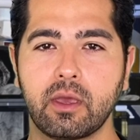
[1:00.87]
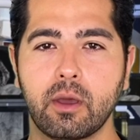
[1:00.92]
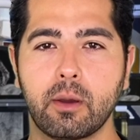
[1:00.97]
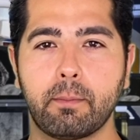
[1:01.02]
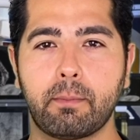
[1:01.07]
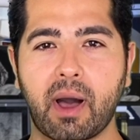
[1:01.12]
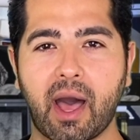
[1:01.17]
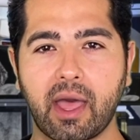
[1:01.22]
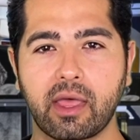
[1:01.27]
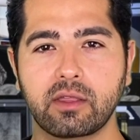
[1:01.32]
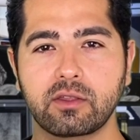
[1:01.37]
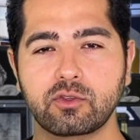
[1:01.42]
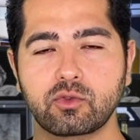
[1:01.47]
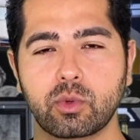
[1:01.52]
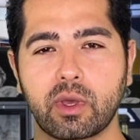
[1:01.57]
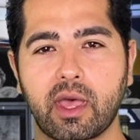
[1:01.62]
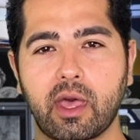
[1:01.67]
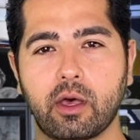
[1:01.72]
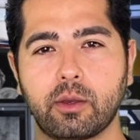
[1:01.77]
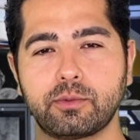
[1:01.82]
Bile is
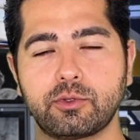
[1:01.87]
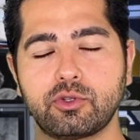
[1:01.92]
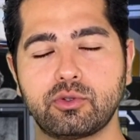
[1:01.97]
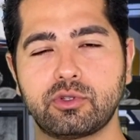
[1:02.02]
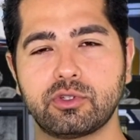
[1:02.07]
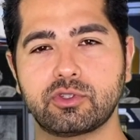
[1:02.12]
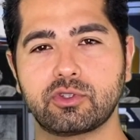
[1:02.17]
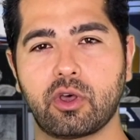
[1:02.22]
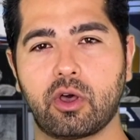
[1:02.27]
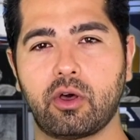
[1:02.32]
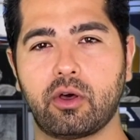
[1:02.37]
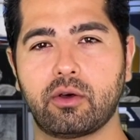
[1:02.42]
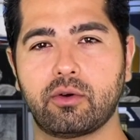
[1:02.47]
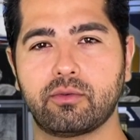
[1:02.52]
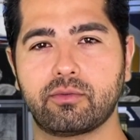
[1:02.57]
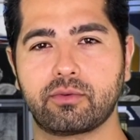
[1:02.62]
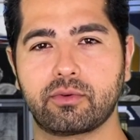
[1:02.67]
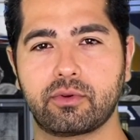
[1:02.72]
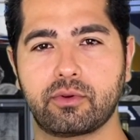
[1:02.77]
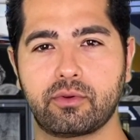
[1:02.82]
what helps you
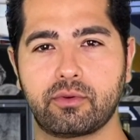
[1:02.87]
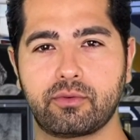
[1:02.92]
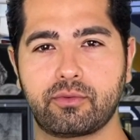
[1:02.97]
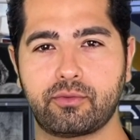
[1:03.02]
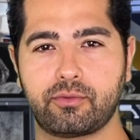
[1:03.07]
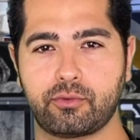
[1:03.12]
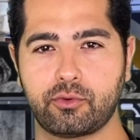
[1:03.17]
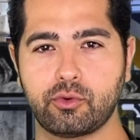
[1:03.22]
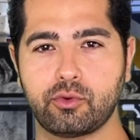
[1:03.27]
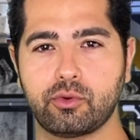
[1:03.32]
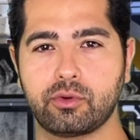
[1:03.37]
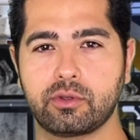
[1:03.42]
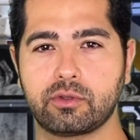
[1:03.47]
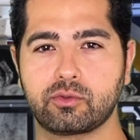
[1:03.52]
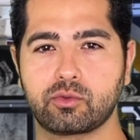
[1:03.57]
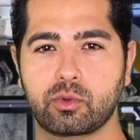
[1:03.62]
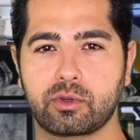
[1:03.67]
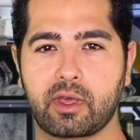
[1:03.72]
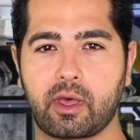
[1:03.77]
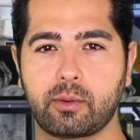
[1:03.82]
dissolve food. It's
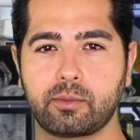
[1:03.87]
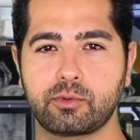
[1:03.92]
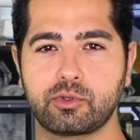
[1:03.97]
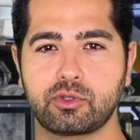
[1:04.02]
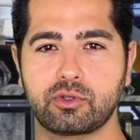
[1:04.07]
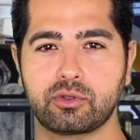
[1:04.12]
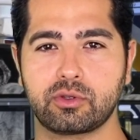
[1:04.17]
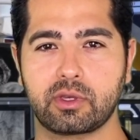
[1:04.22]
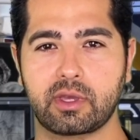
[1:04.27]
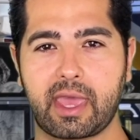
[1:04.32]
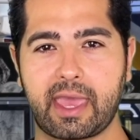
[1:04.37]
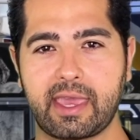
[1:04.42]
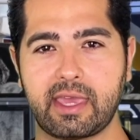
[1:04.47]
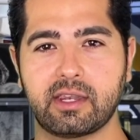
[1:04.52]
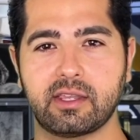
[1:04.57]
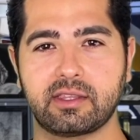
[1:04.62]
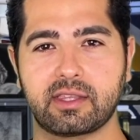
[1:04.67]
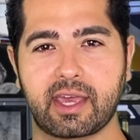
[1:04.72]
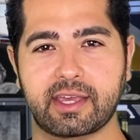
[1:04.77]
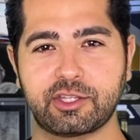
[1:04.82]
what helps you aid
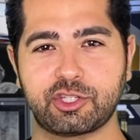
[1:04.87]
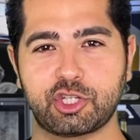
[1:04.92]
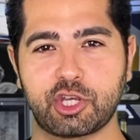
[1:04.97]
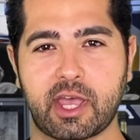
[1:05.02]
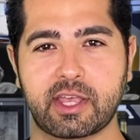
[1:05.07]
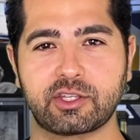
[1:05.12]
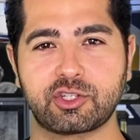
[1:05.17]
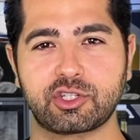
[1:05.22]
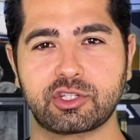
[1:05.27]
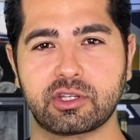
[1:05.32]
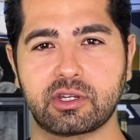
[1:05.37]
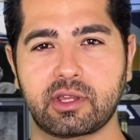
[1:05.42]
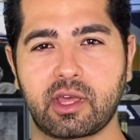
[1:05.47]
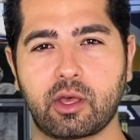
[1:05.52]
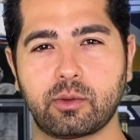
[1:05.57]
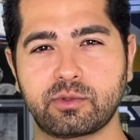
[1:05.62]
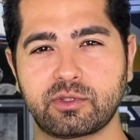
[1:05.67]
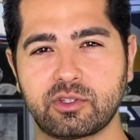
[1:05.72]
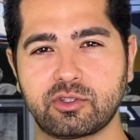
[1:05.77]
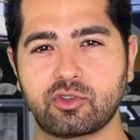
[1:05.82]
in digestion. It
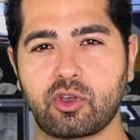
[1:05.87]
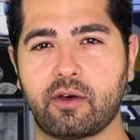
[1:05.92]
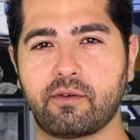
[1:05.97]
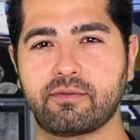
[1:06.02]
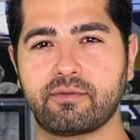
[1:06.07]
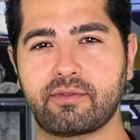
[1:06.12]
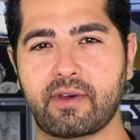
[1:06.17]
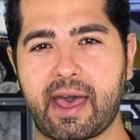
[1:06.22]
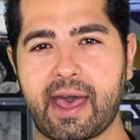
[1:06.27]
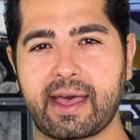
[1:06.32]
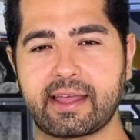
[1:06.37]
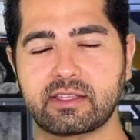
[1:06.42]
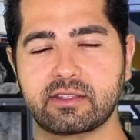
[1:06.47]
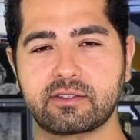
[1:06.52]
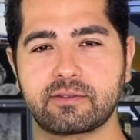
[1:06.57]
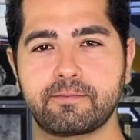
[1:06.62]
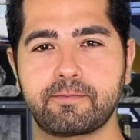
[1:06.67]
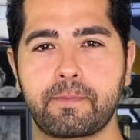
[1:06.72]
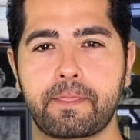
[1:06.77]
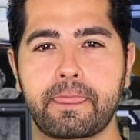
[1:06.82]
helps dissolve fats.
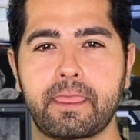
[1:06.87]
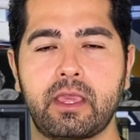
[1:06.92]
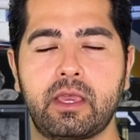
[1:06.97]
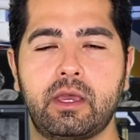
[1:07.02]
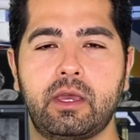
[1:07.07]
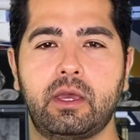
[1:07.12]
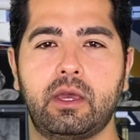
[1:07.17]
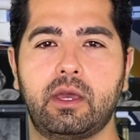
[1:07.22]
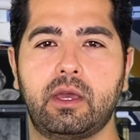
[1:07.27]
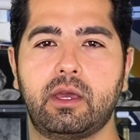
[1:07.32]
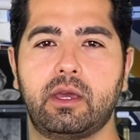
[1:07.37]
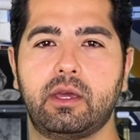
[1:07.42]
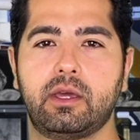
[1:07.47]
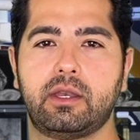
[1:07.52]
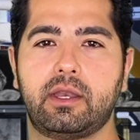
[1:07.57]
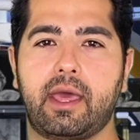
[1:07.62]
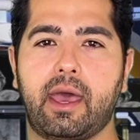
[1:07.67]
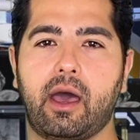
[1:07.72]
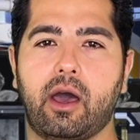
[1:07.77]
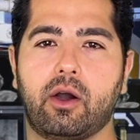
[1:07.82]

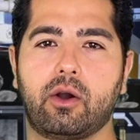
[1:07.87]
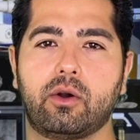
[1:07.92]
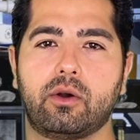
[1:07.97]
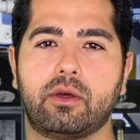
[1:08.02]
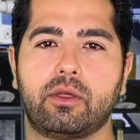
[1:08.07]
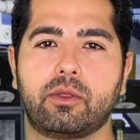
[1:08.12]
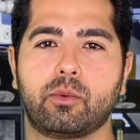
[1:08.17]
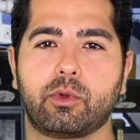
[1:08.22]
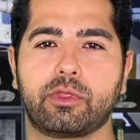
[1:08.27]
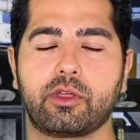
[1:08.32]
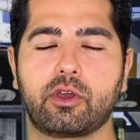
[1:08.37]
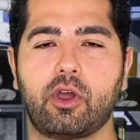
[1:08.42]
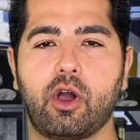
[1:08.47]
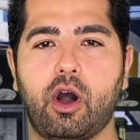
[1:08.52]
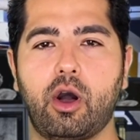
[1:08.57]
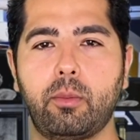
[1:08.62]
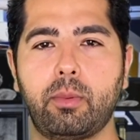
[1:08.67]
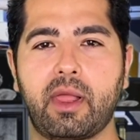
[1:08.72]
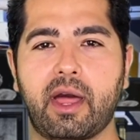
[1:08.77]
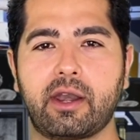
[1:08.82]
Now, what the
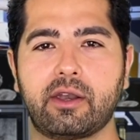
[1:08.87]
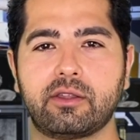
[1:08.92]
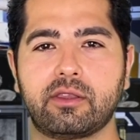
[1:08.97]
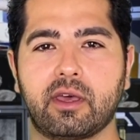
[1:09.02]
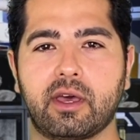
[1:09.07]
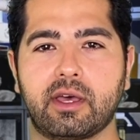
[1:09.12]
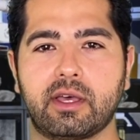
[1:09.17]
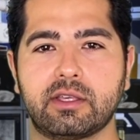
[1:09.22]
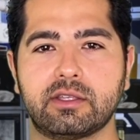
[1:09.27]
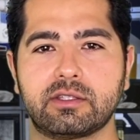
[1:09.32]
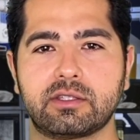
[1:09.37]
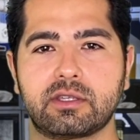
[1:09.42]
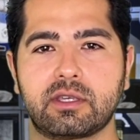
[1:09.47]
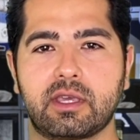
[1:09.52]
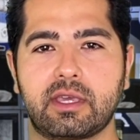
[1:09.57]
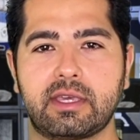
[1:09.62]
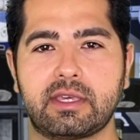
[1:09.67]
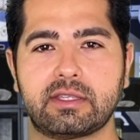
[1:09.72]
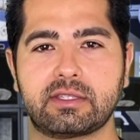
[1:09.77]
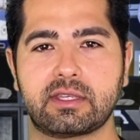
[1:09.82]
gallbladder does
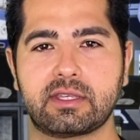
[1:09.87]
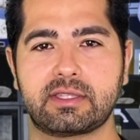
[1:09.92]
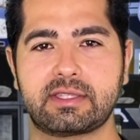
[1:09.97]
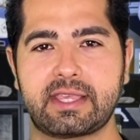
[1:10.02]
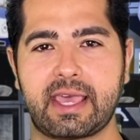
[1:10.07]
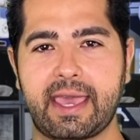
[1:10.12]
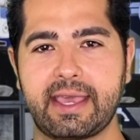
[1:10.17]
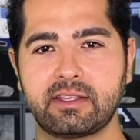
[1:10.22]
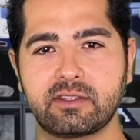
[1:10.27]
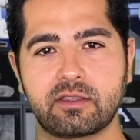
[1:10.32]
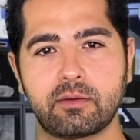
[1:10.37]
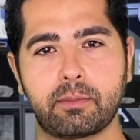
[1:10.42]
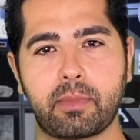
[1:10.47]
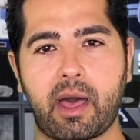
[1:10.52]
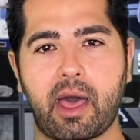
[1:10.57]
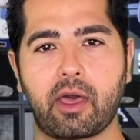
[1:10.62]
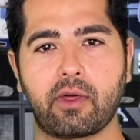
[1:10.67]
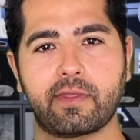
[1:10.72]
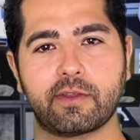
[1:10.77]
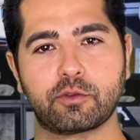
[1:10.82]
is it takes the
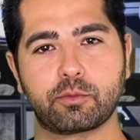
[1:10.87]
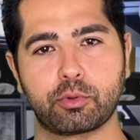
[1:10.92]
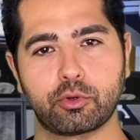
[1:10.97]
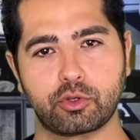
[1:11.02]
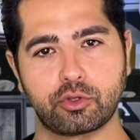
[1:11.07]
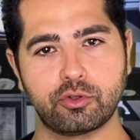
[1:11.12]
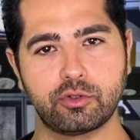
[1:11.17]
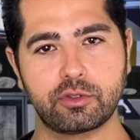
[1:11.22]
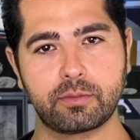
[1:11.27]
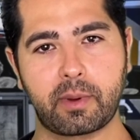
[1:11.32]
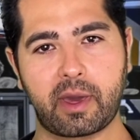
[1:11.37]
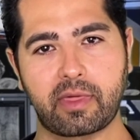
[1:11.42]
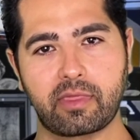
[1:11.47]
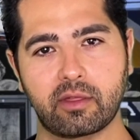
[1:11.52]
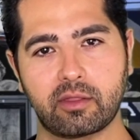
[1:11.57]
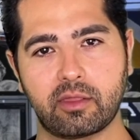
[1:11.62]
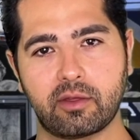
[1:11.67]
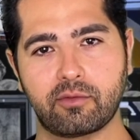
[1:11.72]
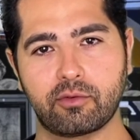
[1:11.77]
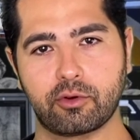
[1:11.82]
bile that's produced by the
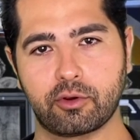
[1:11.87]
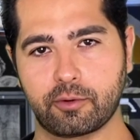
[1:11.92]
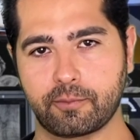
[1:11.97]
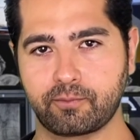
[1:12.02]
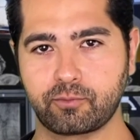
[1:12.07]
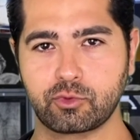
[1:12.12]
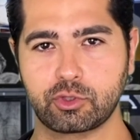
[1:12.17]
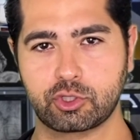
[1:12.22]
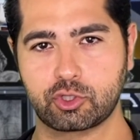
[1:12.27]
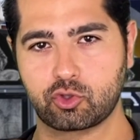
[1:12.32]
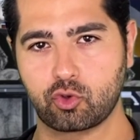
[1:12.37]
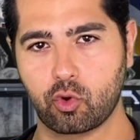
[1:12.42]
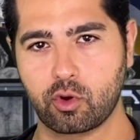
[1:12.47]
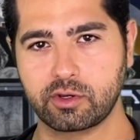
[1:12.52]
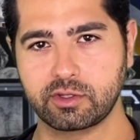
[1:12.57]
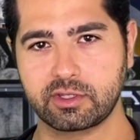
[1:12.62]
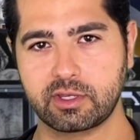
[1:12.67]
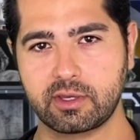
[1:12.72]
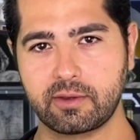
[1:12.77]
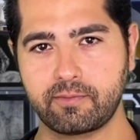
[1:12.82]
liver,
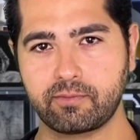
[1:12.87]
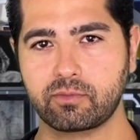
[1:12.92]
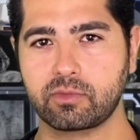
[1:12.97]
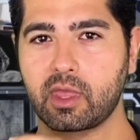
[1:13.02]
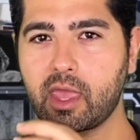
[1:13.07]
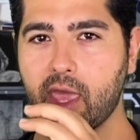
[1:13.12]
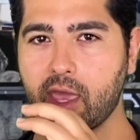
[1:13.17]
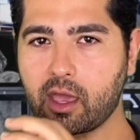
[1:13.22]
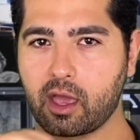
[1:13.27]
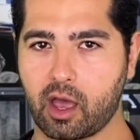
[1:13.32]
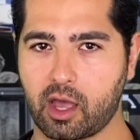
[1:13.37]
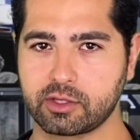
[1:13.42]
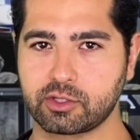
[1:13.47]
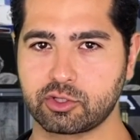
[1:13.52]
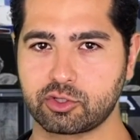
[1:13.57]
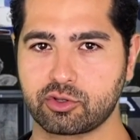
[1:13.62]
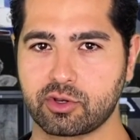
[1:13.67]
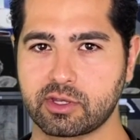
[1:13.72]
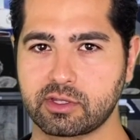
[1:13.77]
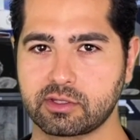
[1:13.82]
stores it, and
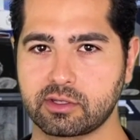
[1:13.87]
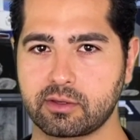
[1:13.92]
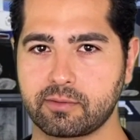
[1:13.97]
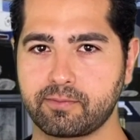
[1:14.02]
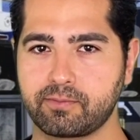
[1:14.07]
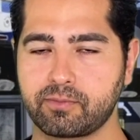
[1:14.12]
concentrates it.